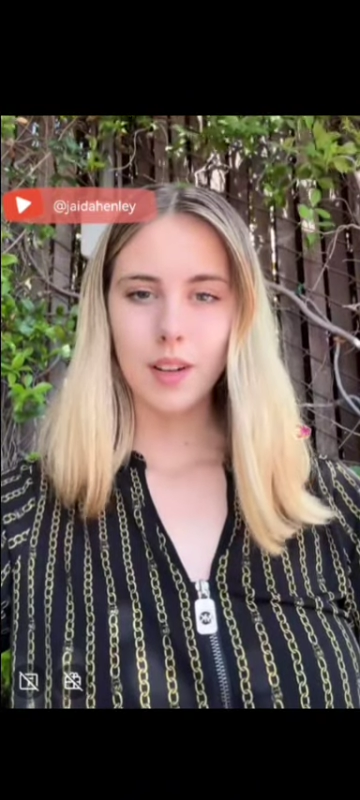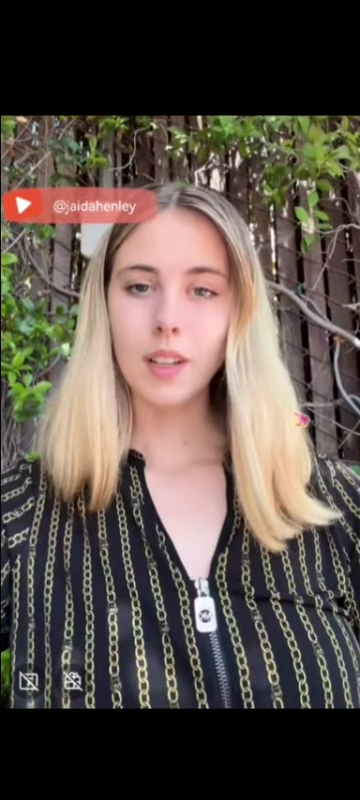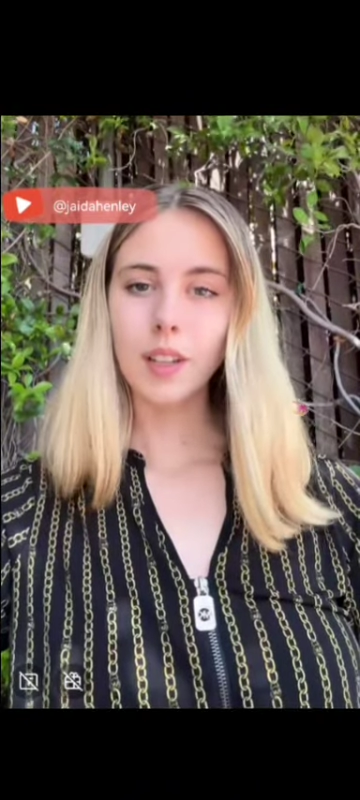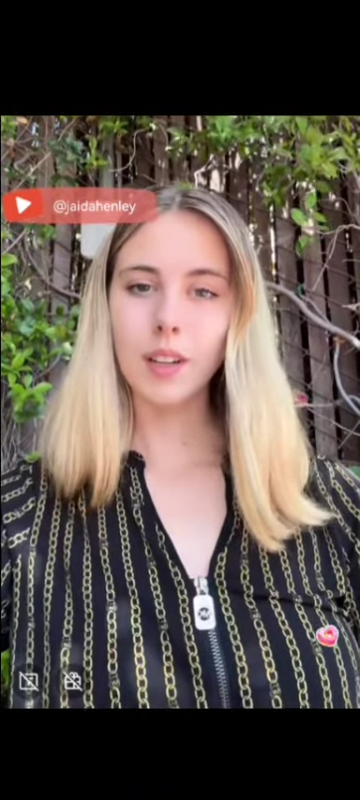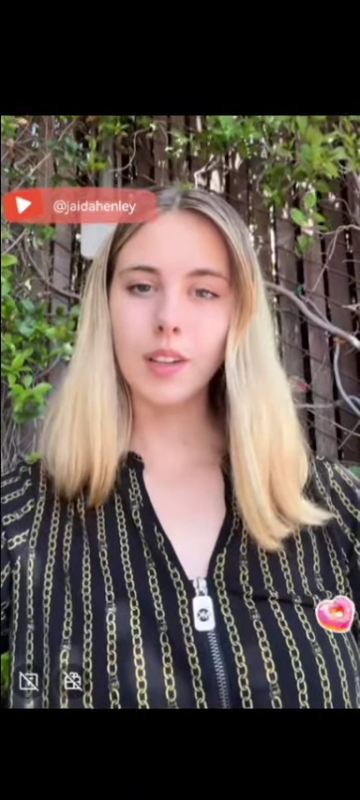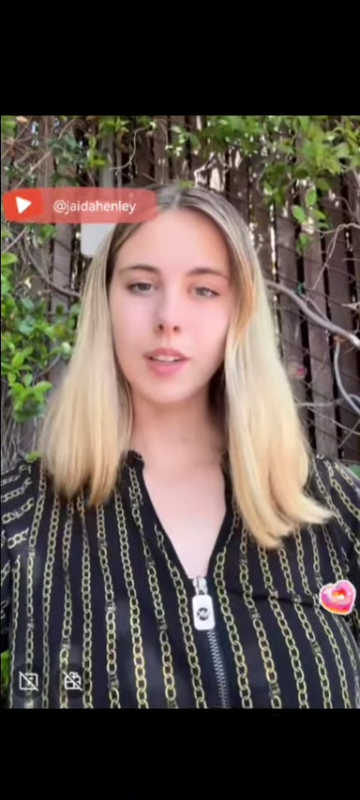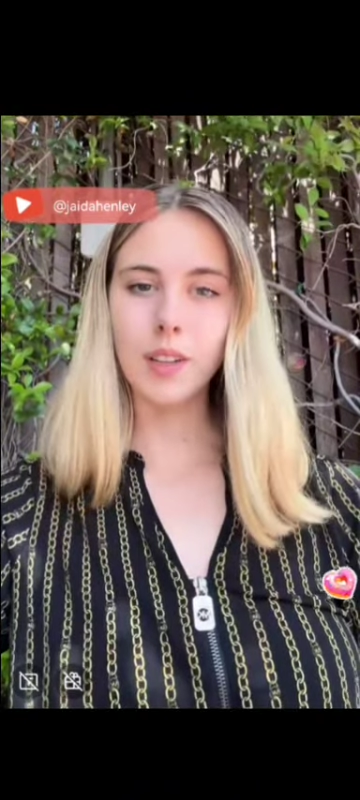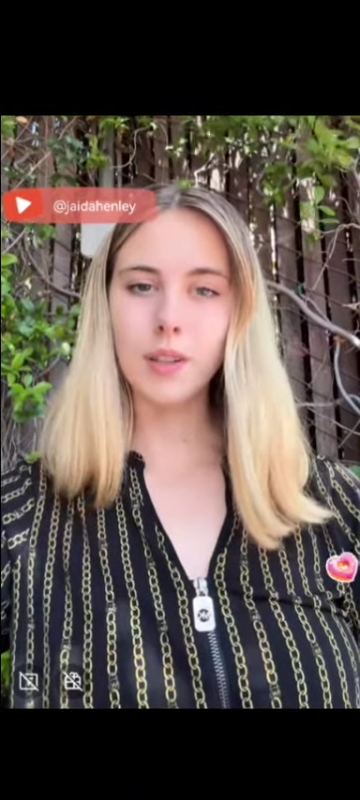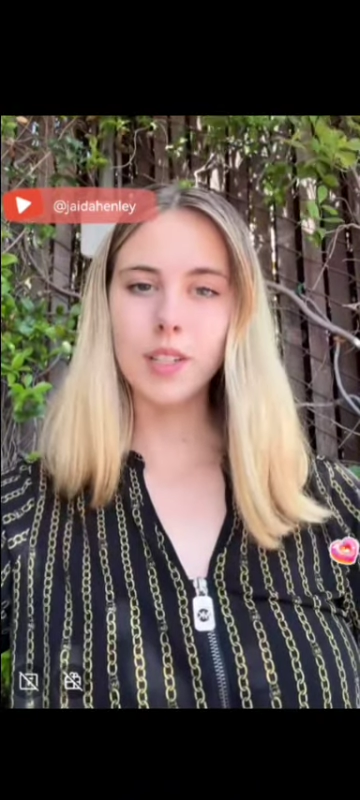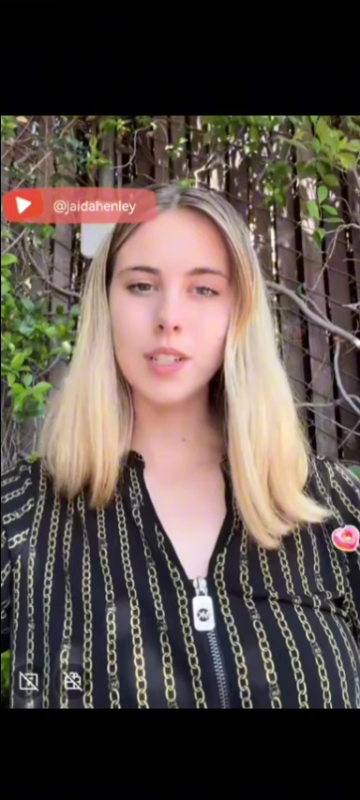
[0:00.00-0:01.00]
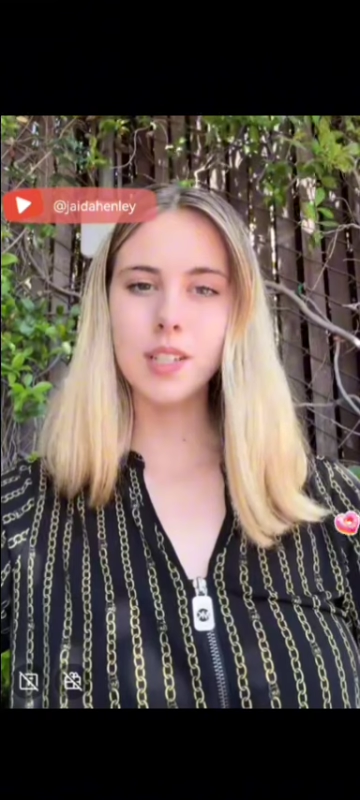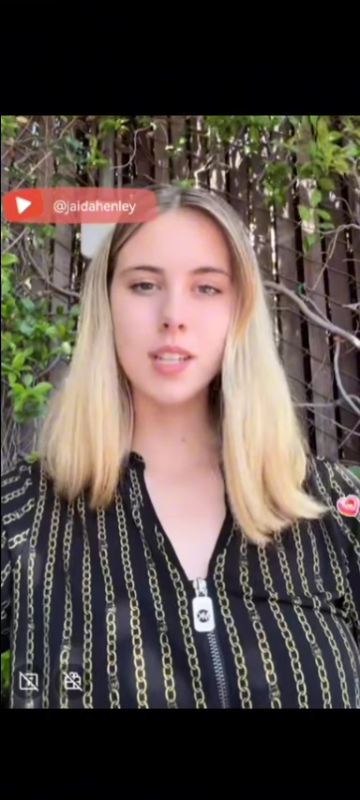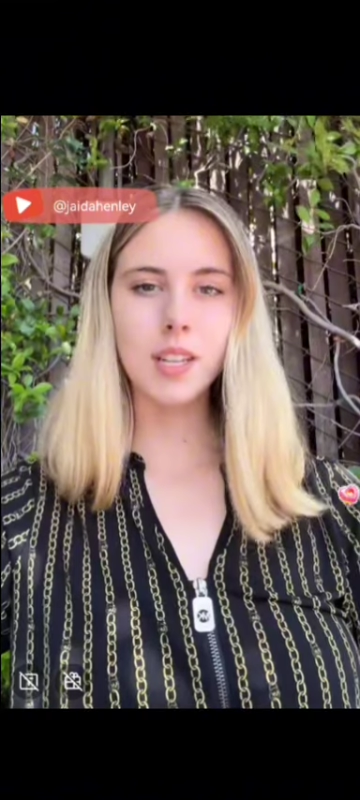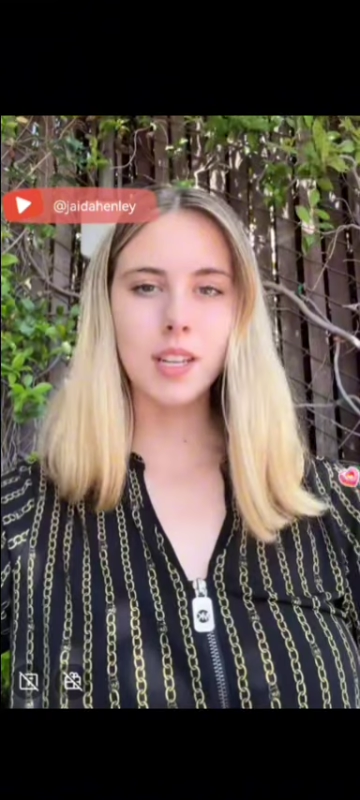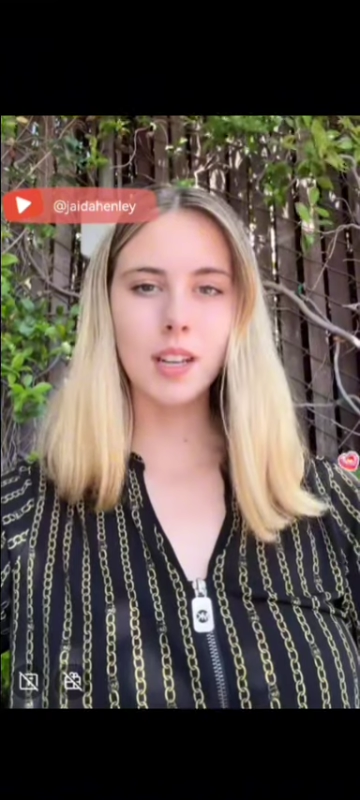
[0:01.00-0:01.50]
Literally, we just
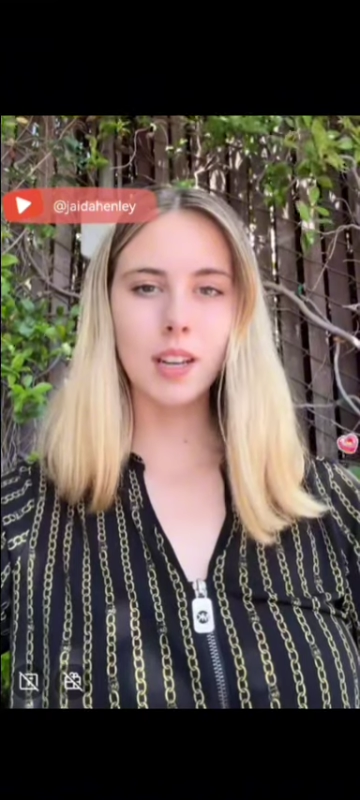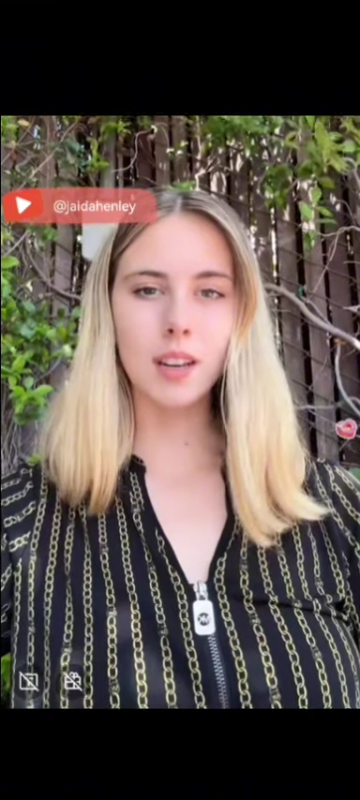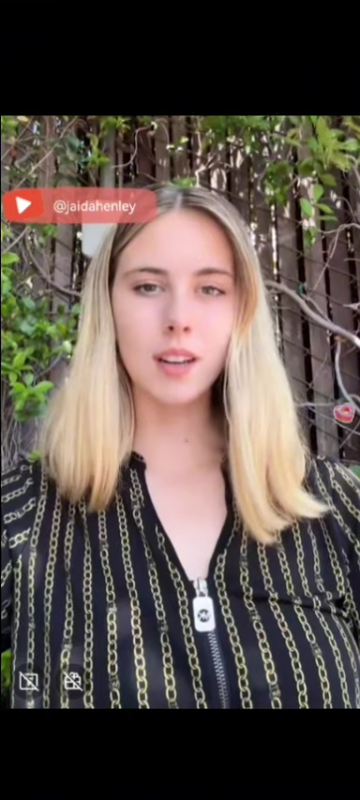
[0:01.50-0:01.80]
need